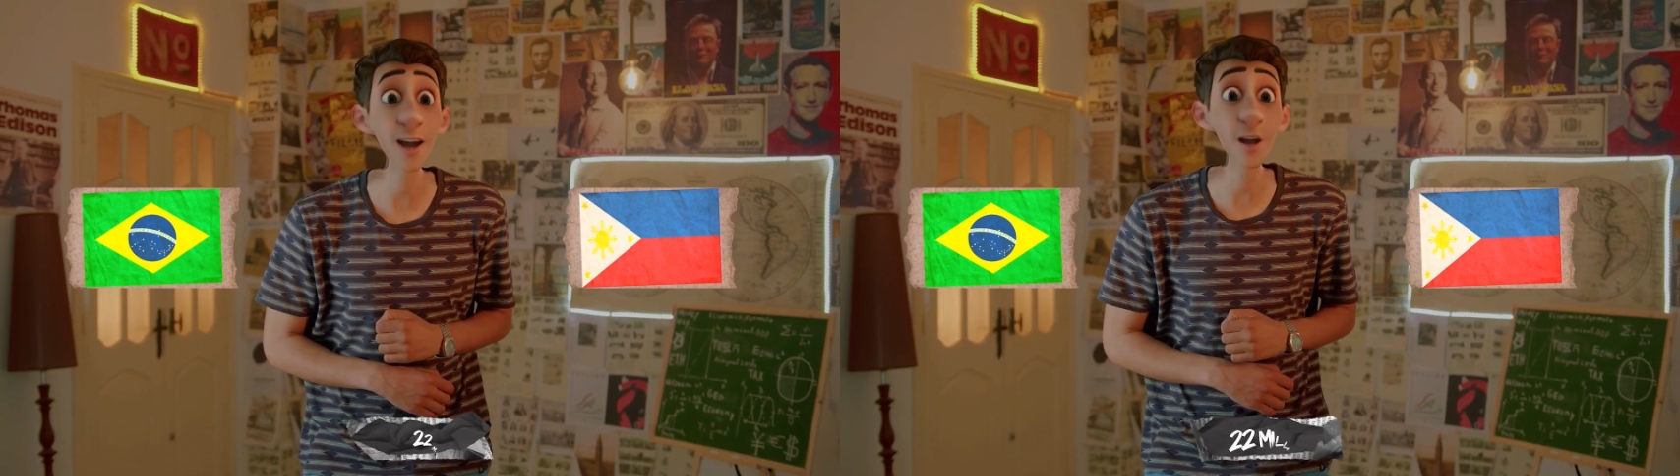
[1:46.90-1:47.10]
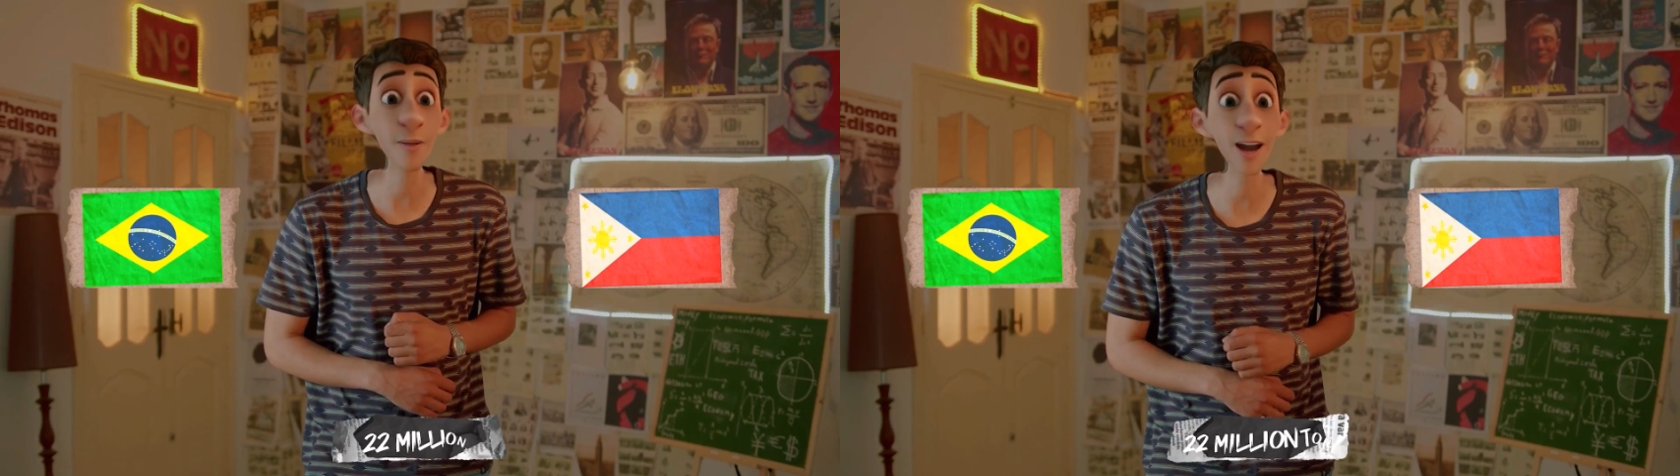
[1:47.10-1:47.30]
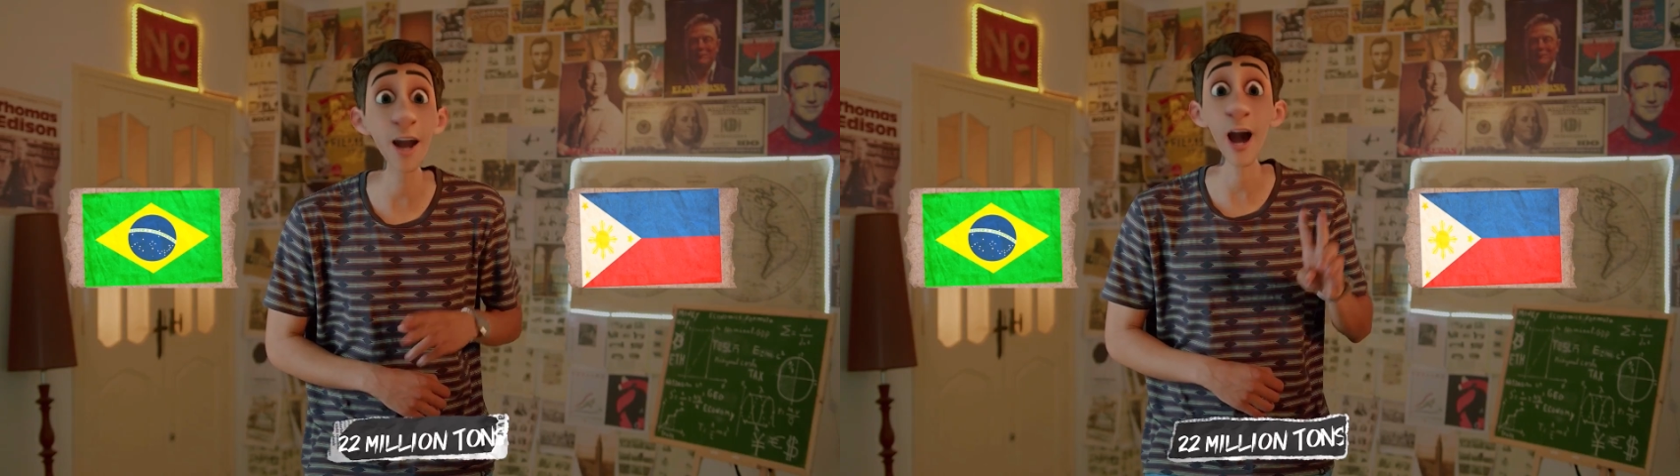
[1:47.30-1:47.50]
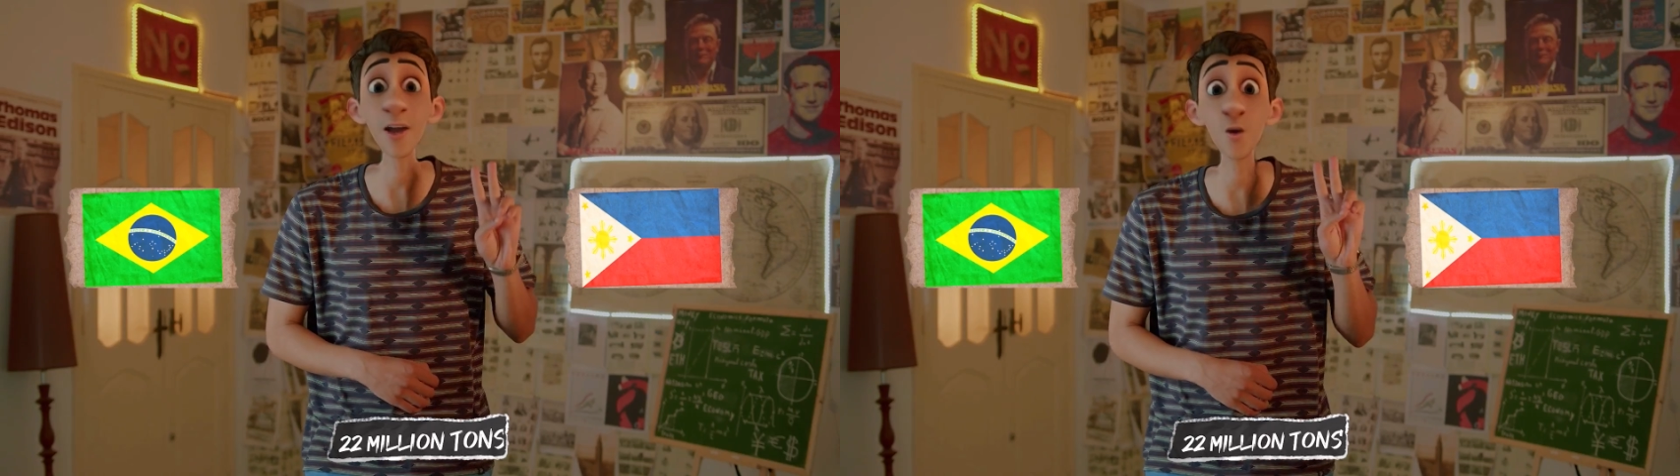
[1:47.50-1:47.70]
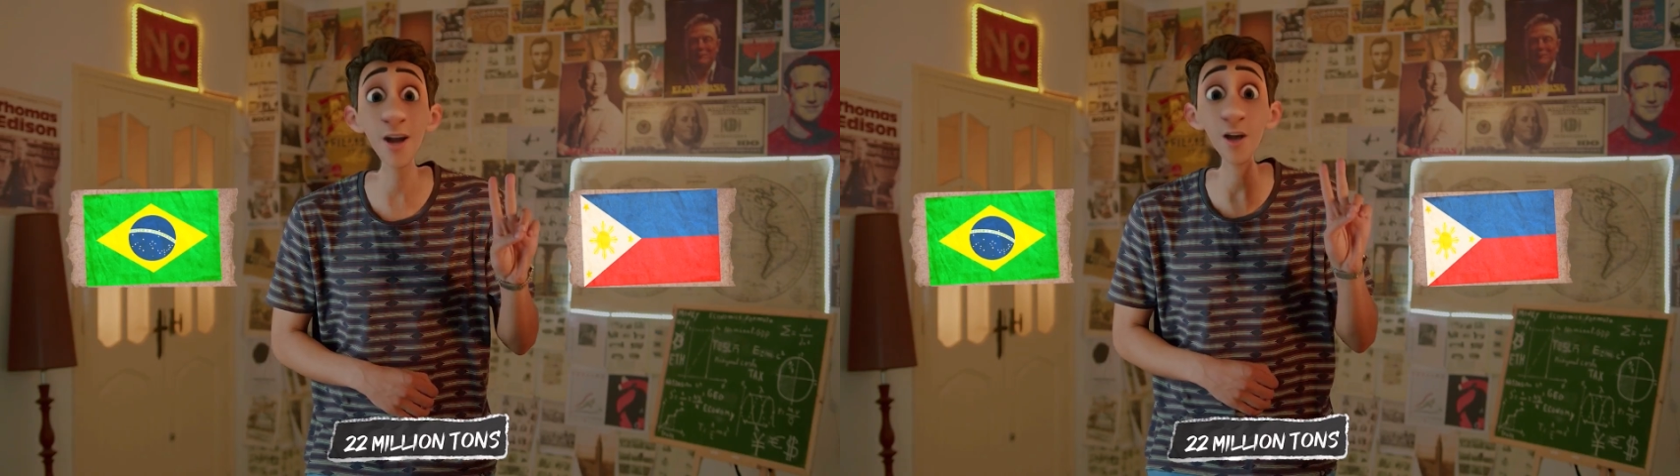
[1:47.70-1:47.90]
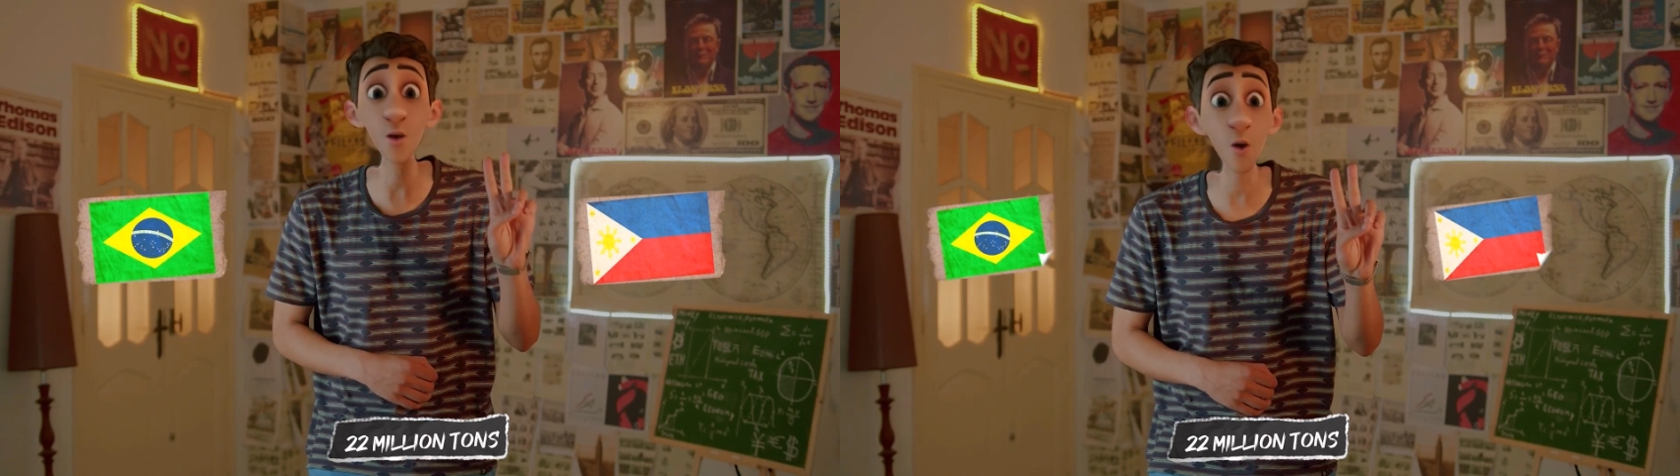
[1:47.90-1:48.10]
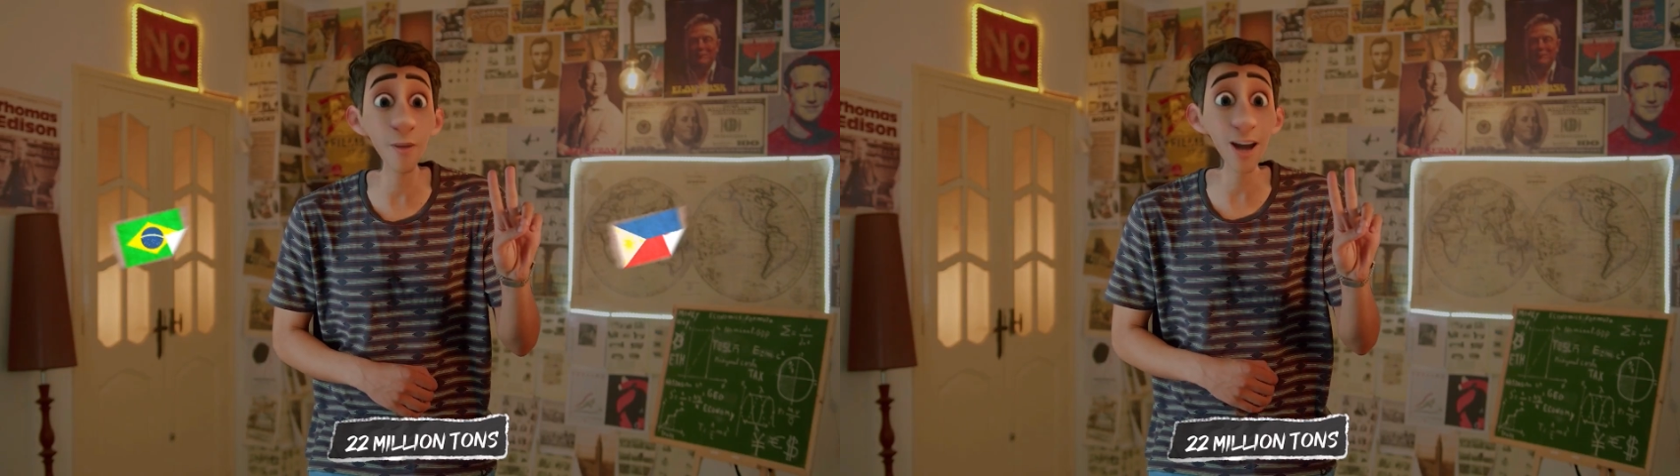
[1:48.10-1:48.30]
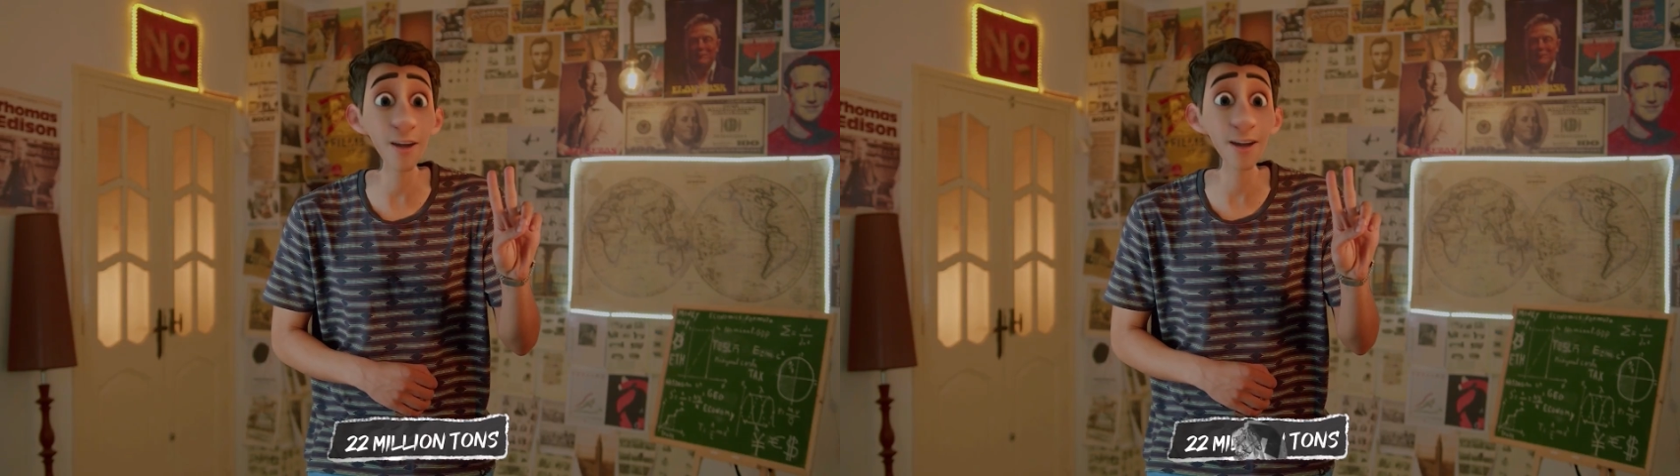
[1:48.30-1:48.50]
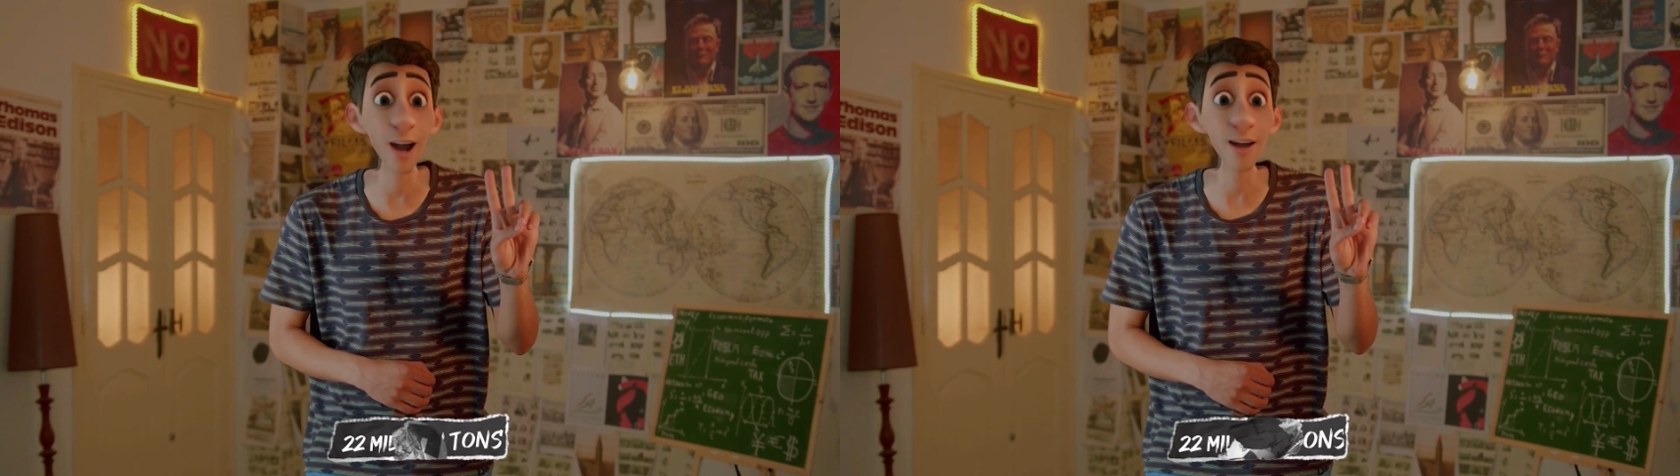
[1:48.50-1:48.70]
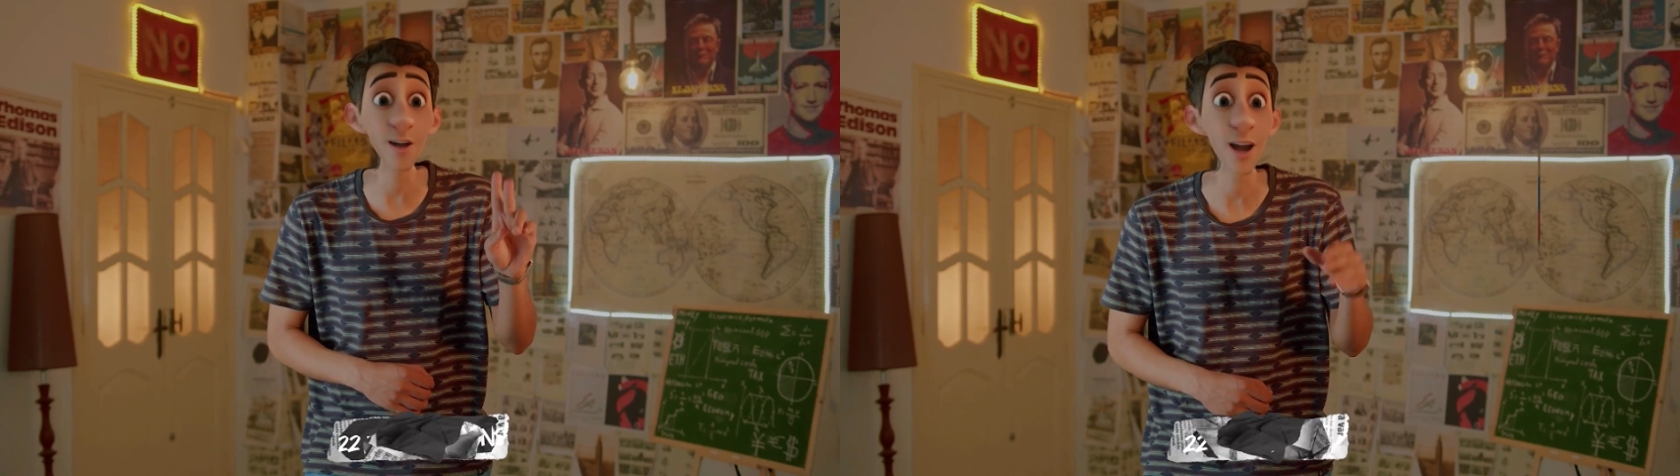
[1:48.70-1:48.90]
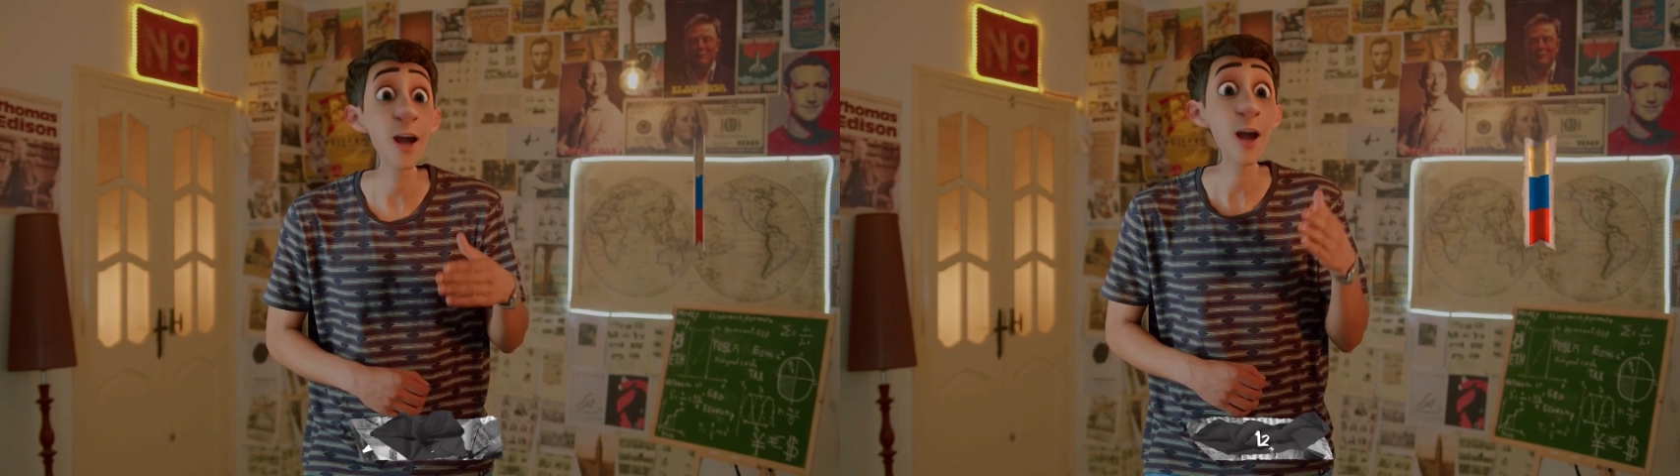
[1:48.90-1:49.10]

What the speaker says: estimated at 22 million tons,